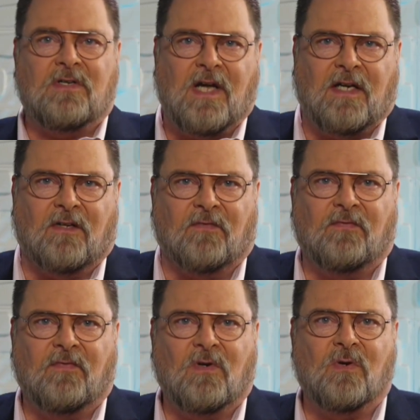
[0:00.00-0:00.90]

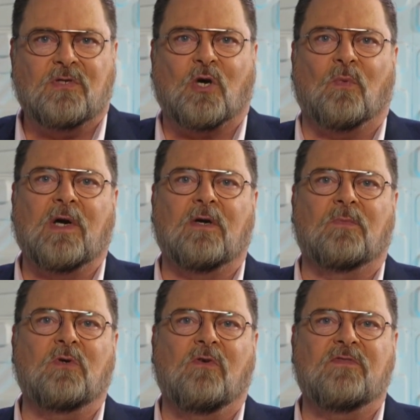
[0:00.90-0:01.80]
native whose career
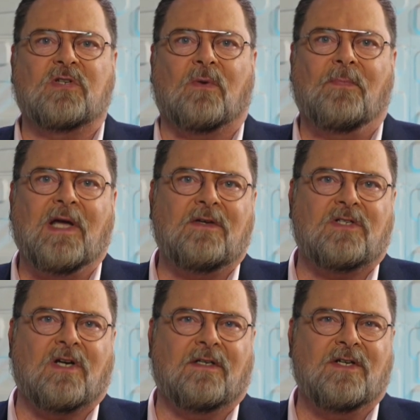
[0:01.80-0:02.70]
moves are
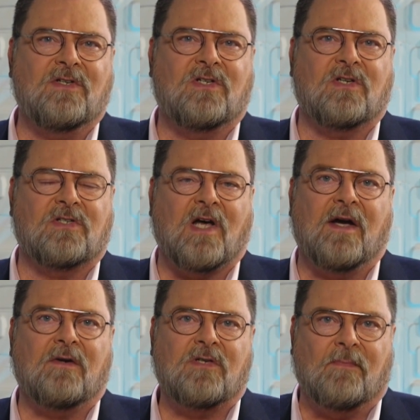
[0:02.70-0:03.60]
based on his
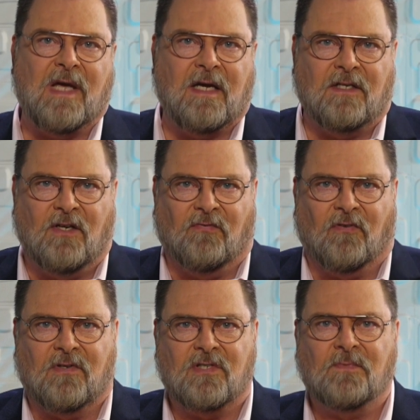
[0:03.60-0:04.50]
desire to make a
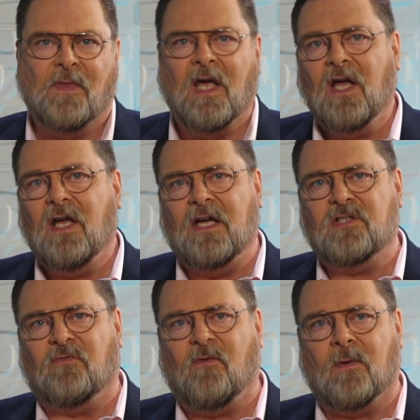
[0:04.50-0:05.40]
difference.
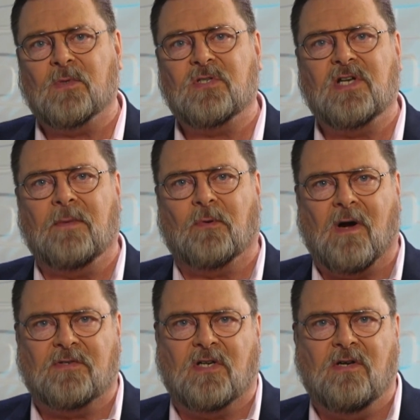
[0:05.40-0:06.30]
He's a former state
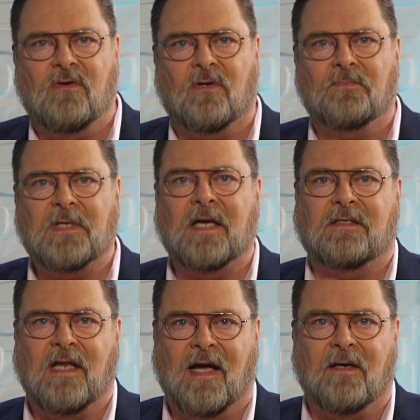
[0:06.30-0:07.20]
prosecutor and
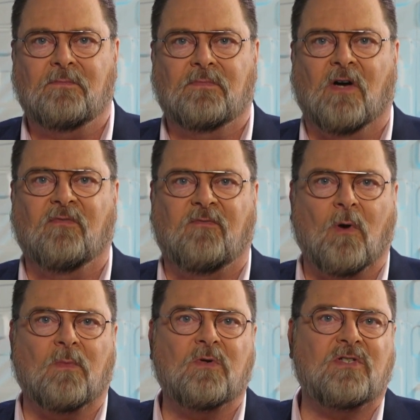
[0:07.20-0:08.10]
now a
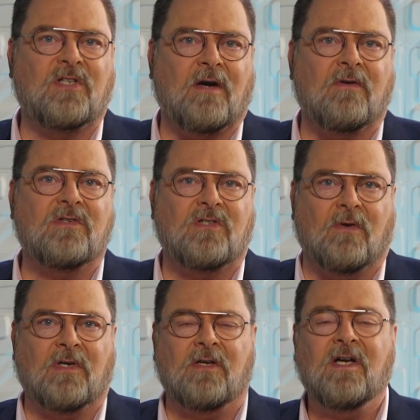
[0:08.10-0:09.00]
former
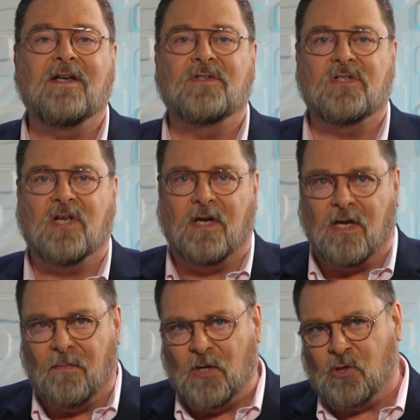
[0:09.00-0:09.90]
Sarasota City
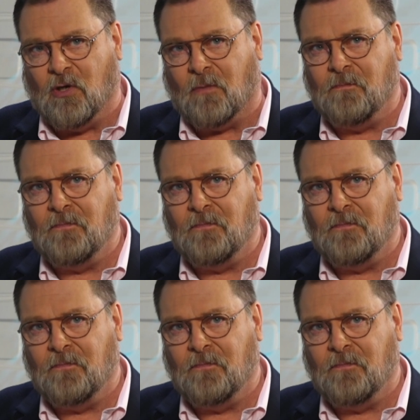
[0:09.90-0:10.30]
Commissioner.